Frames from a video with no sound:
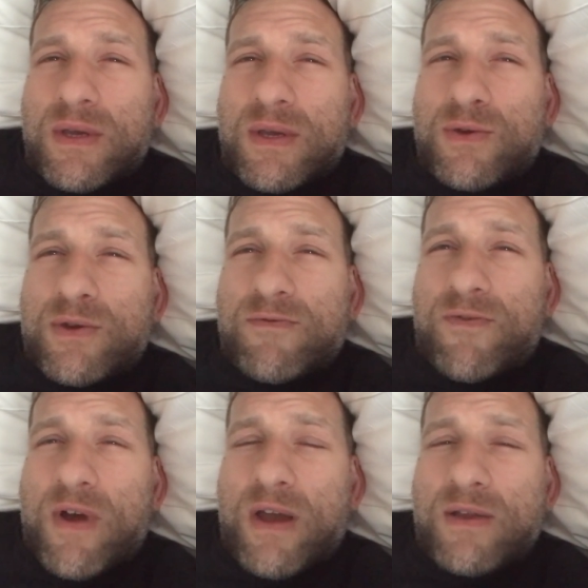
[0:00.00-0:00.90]
And you can
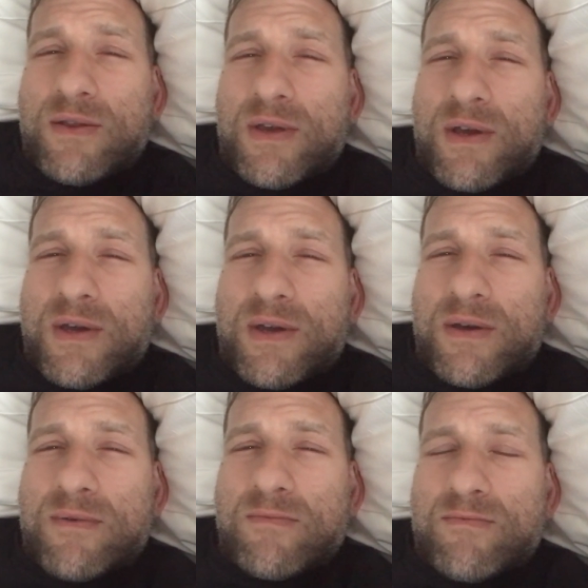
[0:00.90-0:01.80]
find a
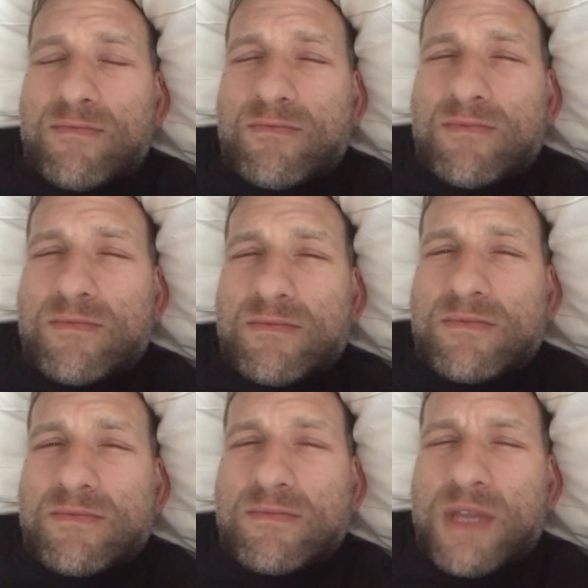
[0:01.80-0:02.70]

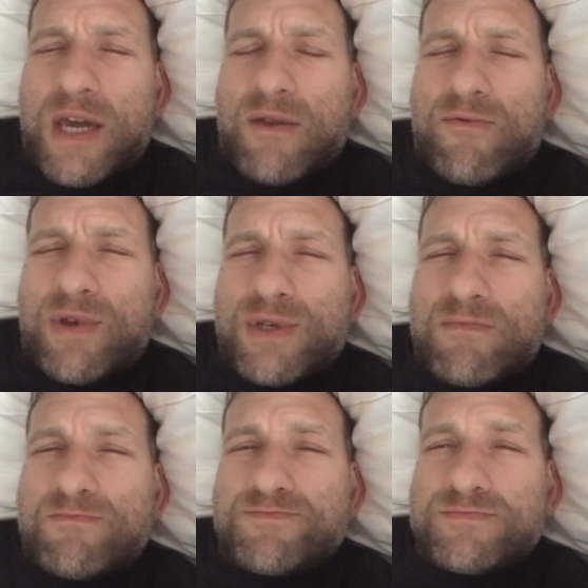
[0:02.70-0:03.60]
uh, negative reason,